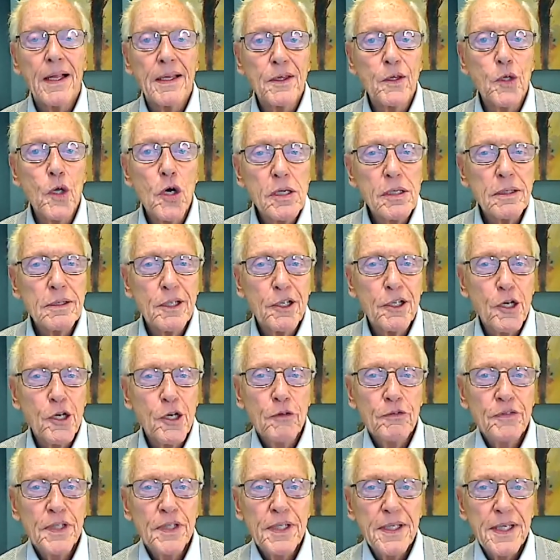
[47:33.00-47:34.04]
Long
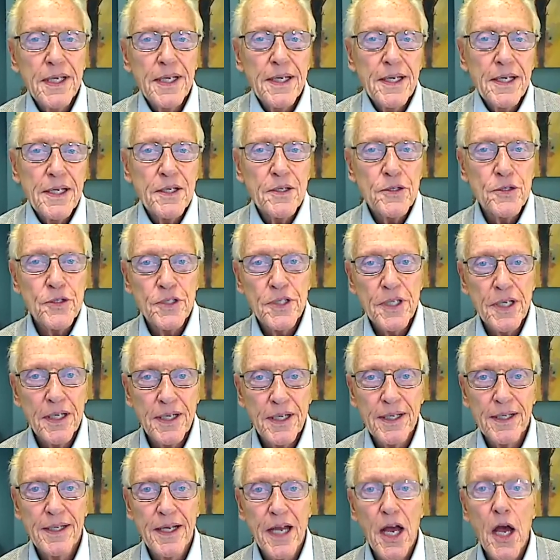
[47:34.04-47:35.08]
COVID is
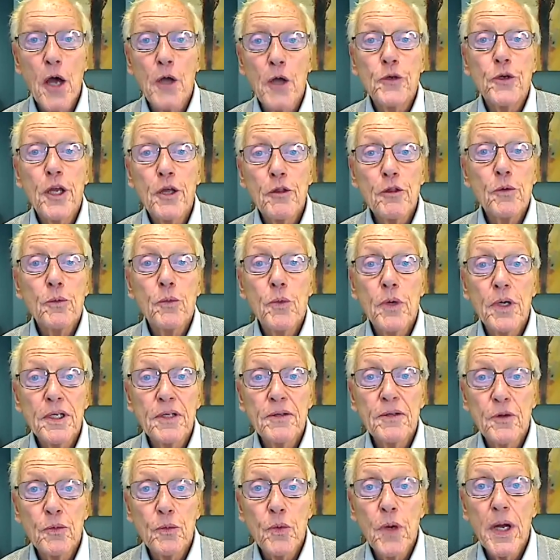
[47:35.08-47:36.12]
another one of
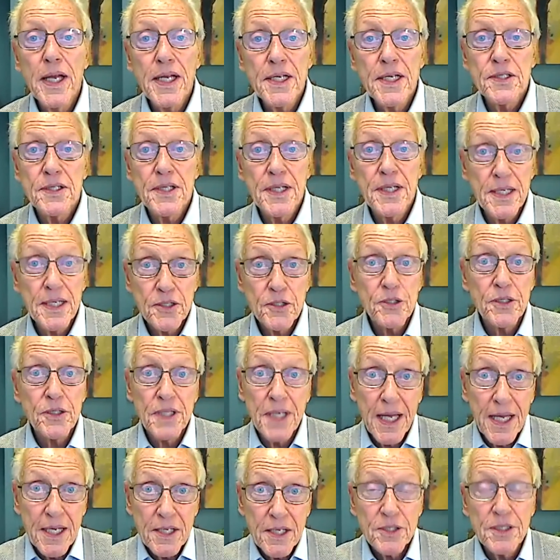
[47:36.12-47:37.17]
the ways this
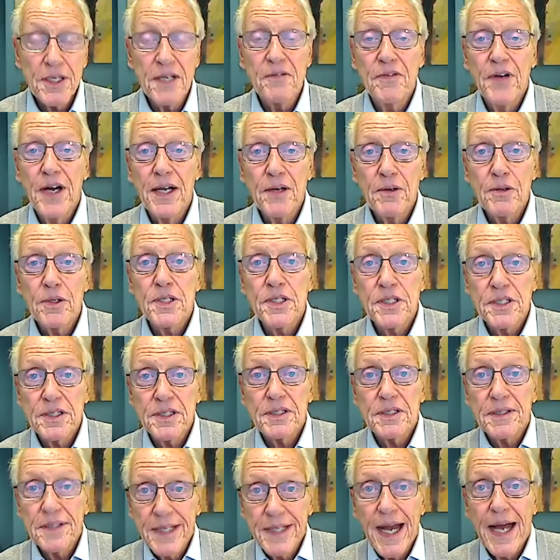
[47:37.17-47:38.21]
nasty
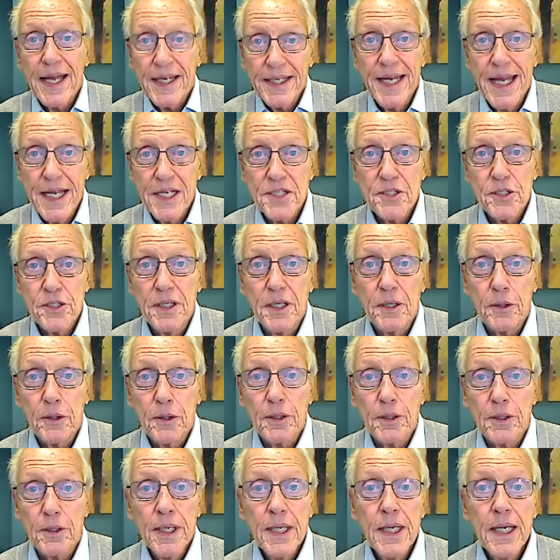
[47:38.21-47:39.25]
virus got nastier.
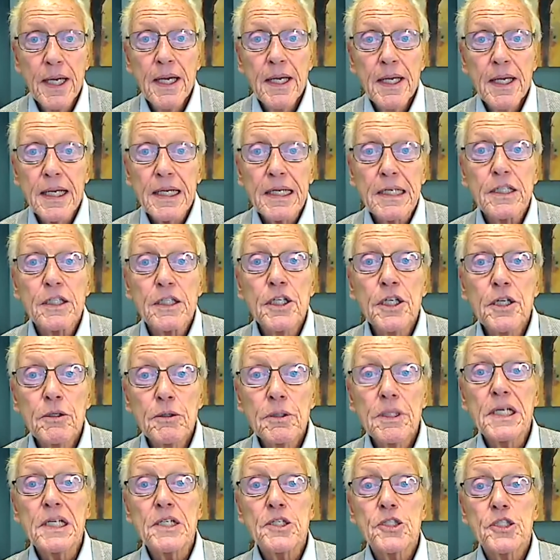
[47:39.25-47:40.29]

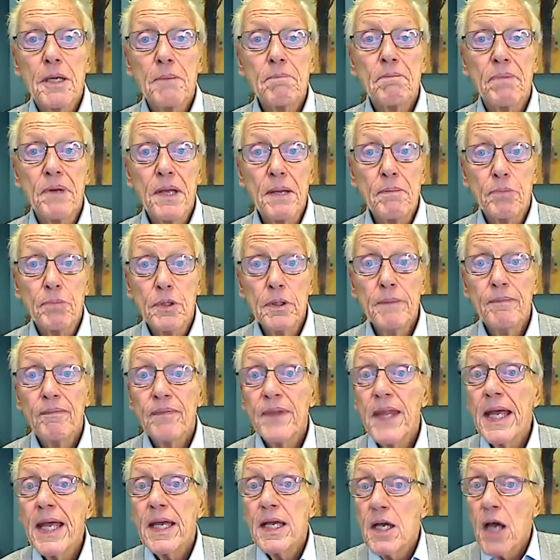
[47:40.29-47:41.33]
Clearly, some people
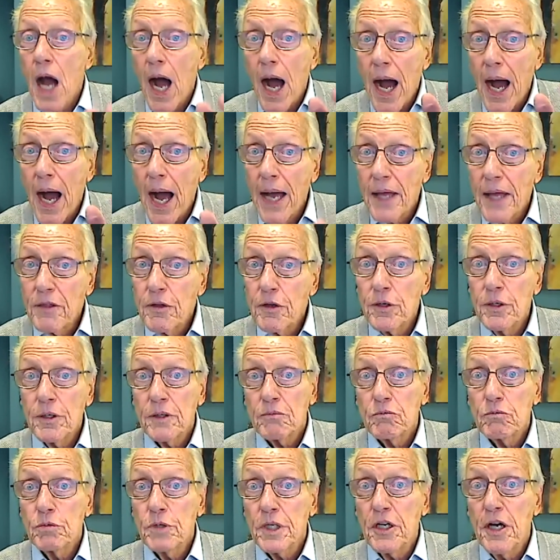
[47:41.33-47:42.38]
either
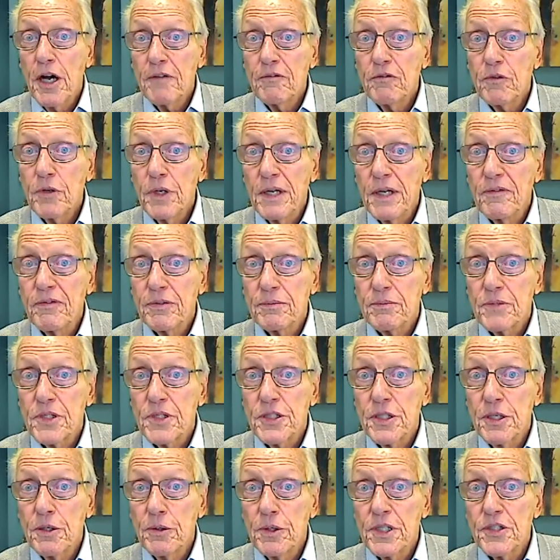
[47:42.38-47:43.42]
recovering from
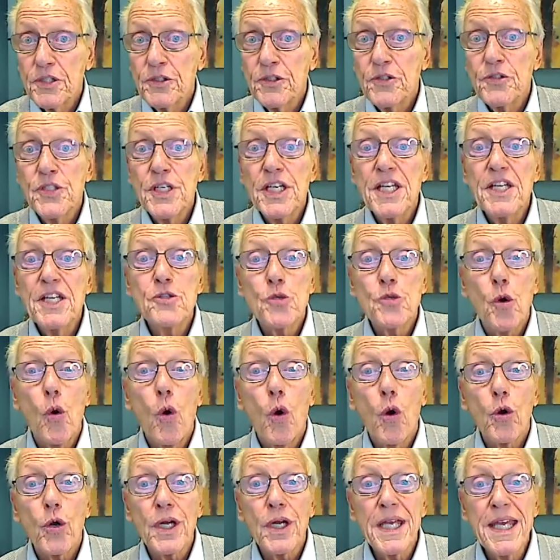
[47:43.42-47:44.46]
serious disease
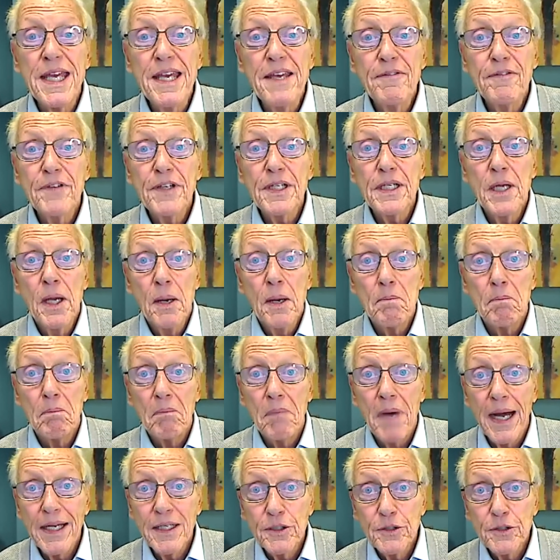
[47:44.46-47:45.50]
or even
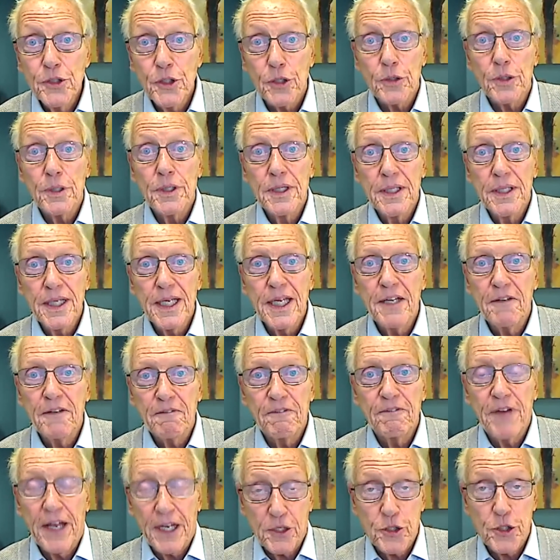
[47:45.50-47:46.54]
milder
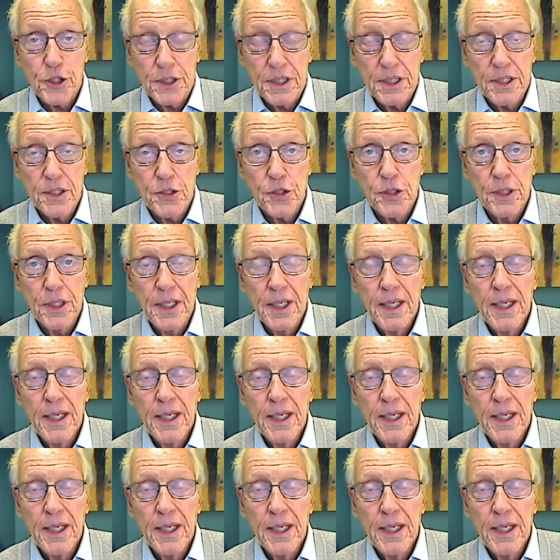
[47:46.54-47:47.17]
infections